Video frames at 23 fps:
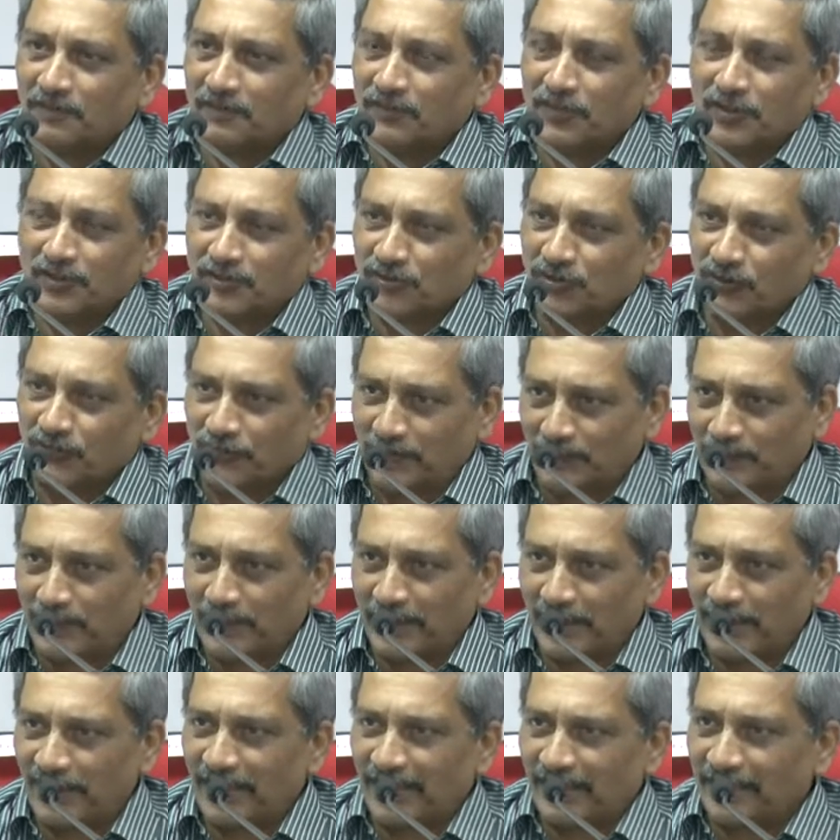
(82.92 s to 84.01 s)
1st of
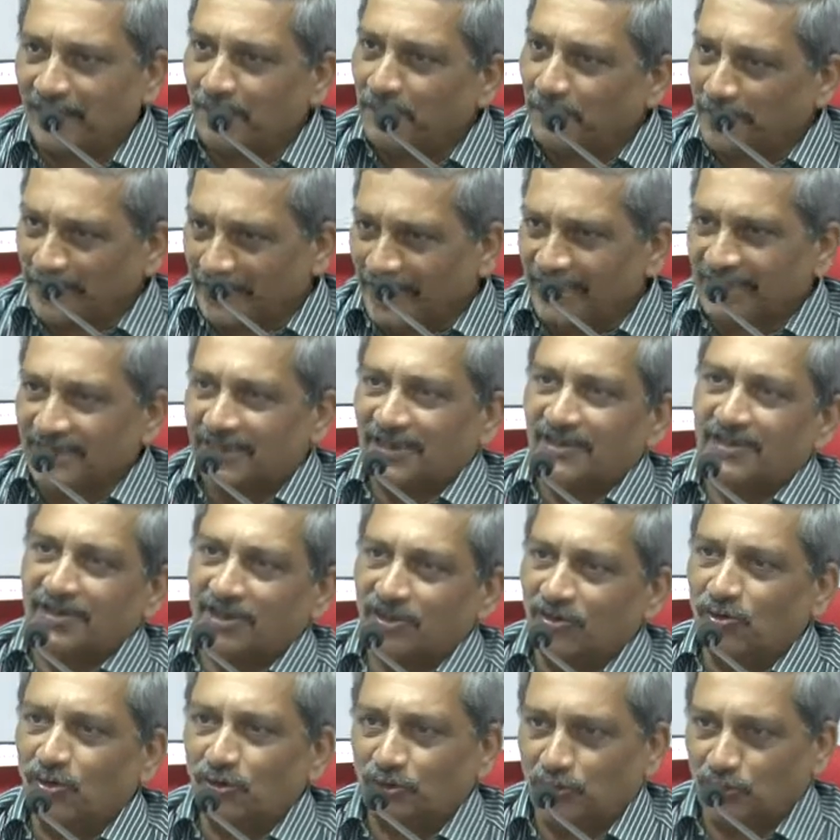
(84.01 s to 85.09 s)
April. Let the budget
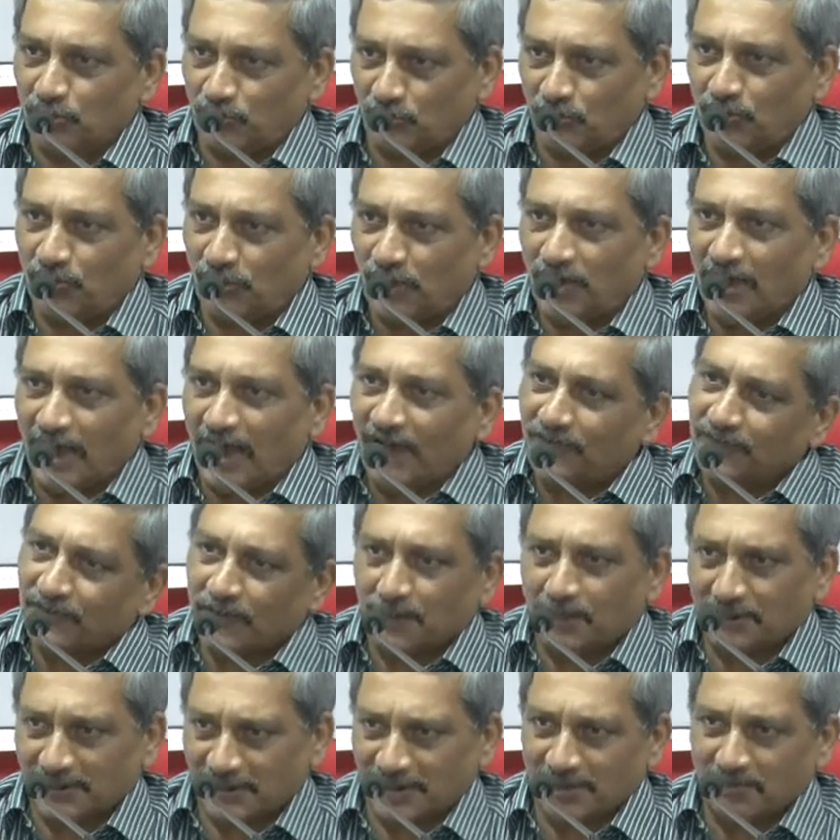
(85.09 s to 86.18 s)
session go through.
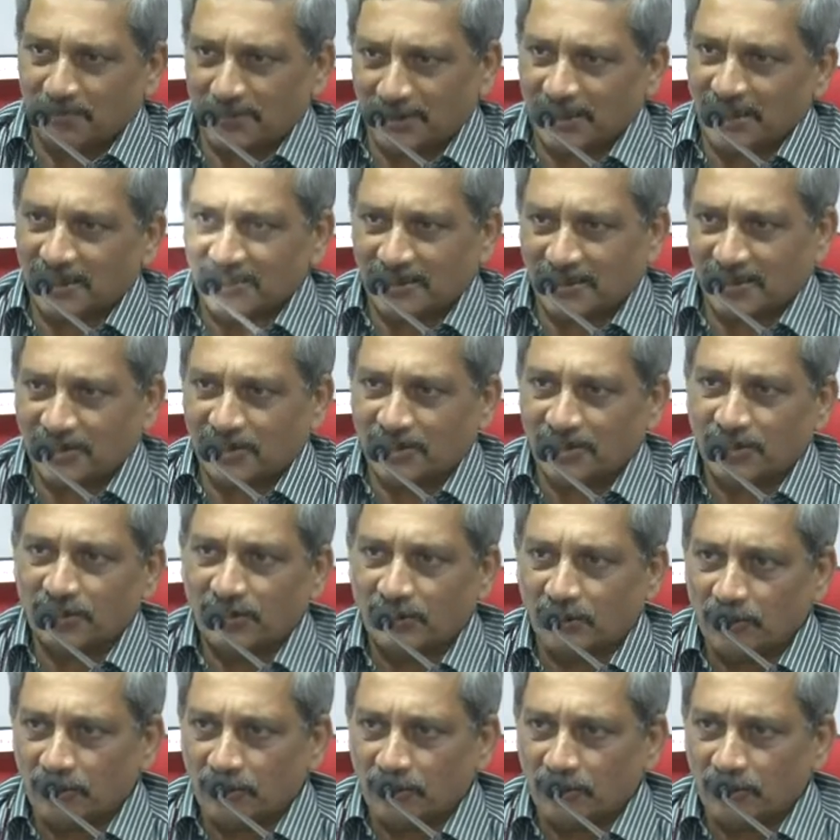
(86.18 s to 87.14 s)
After budget session,